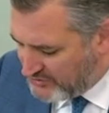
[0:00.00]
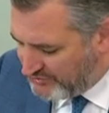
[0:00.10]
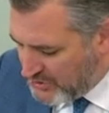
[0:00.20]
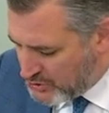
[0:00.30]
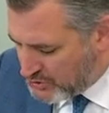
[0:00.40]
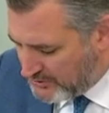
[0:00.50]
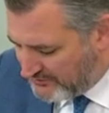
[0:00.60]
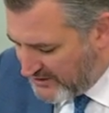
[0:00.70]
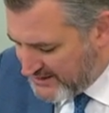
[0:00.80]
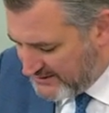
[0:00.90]
the future
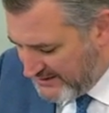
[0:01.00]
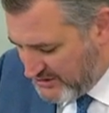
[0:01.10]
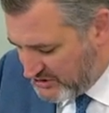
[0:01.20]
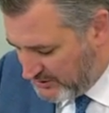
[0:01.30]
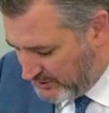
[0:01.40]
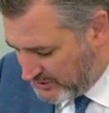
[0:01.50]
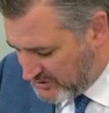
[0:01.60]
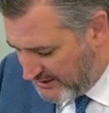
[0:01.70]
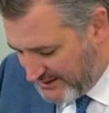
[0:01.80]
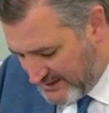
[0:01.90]
of regulation
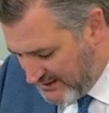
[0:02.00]
looks like,